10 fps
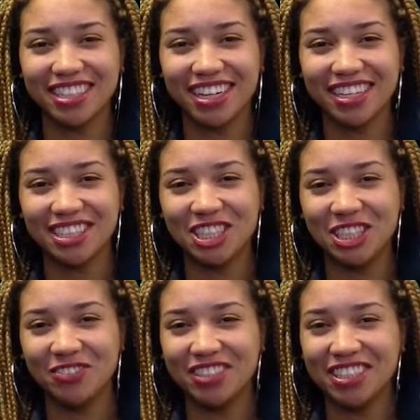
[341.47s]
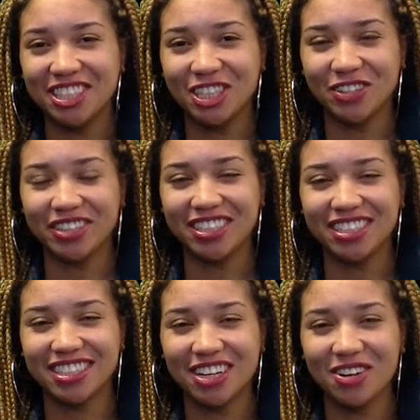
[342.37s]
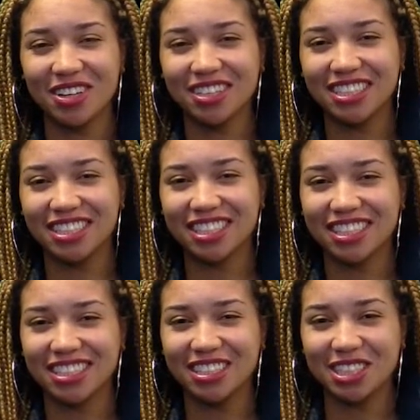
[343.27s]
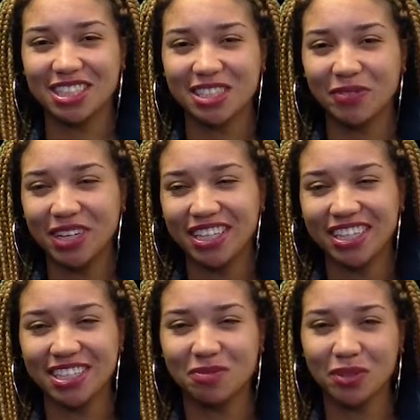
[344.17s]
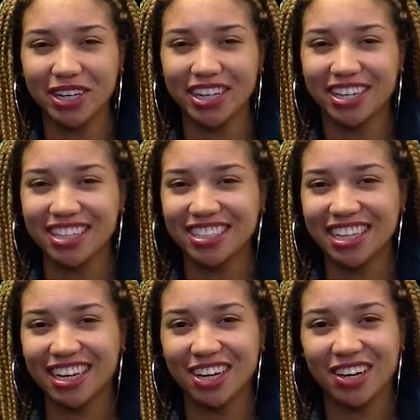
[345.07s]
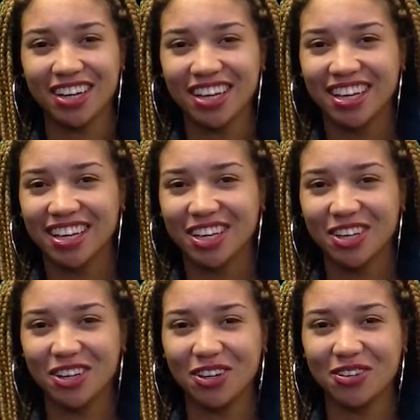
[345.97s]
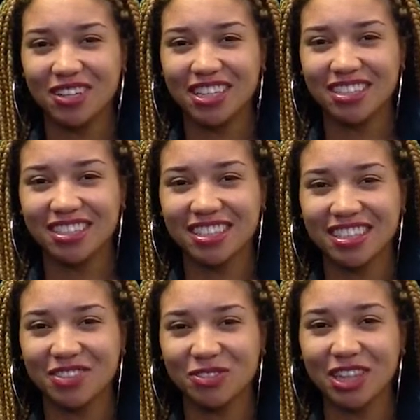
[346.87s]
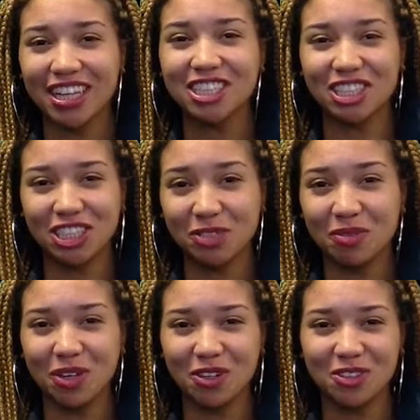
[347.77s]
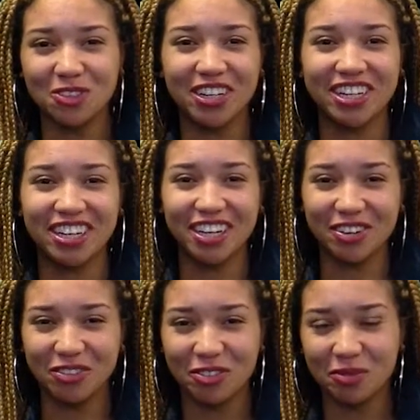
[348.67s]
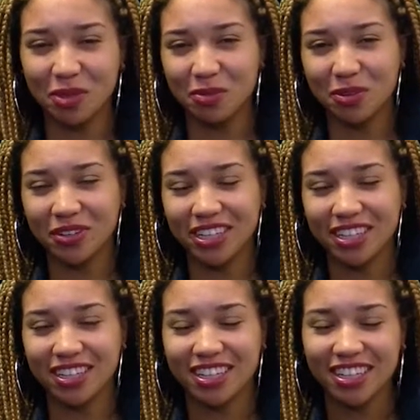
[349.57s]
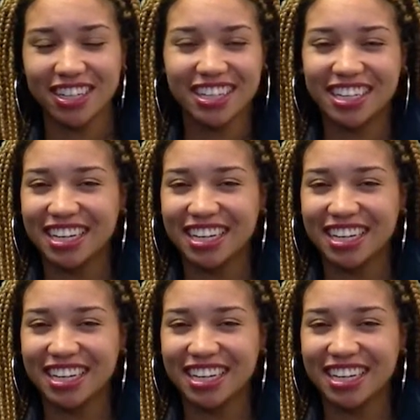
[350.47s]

with the T.I. TV series, only just because he's expanded his brand. He's like a, you know, he's relationship goals right now for people, and